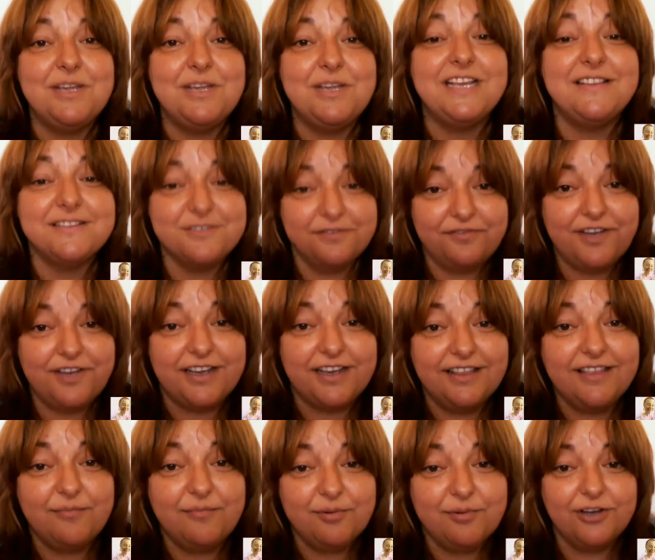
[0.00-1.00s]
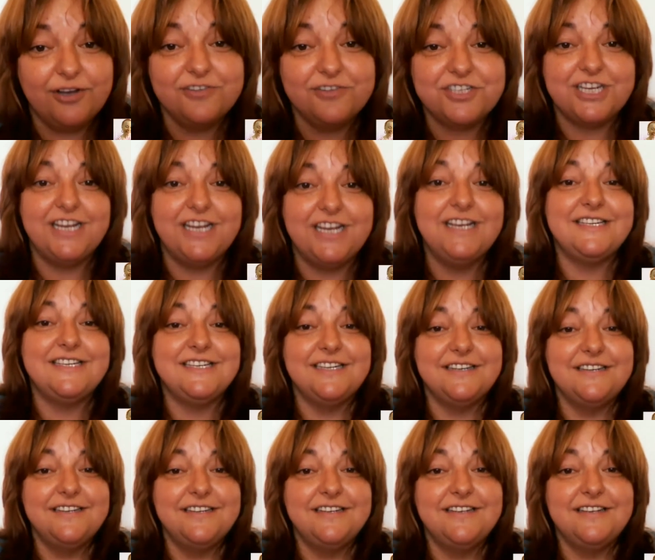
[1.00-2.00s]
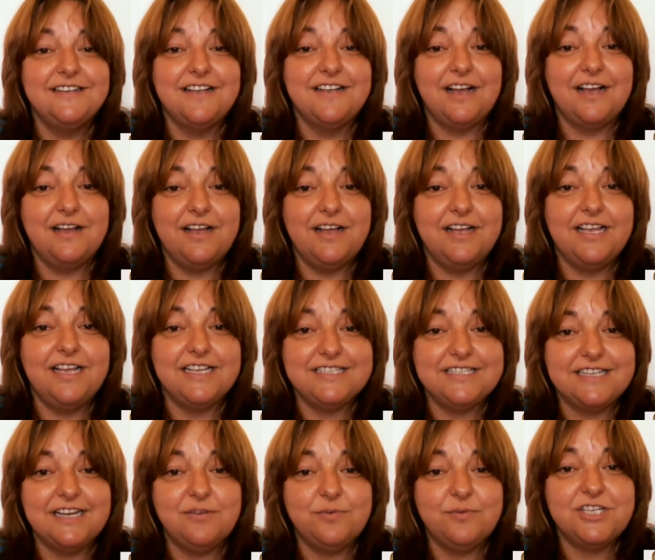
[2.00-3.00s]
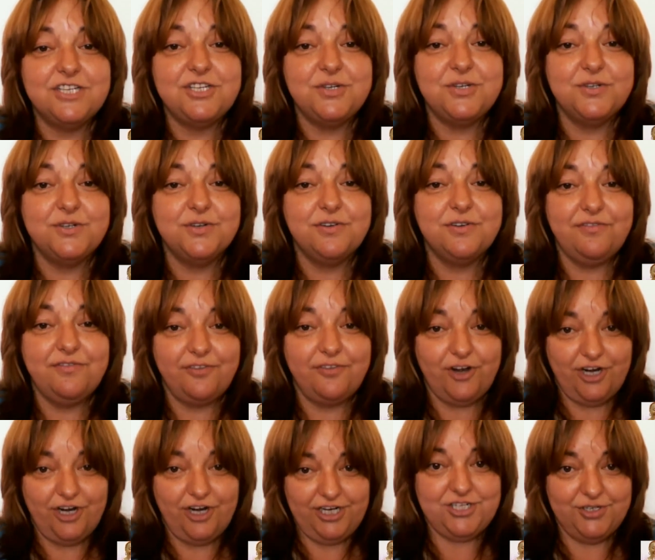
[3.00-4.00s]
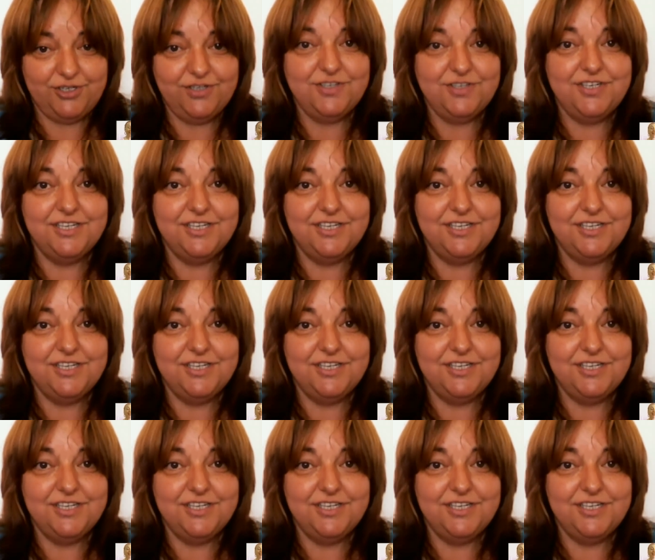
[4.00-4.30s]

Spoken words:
de Sofia, the project. Is that what you were referring to?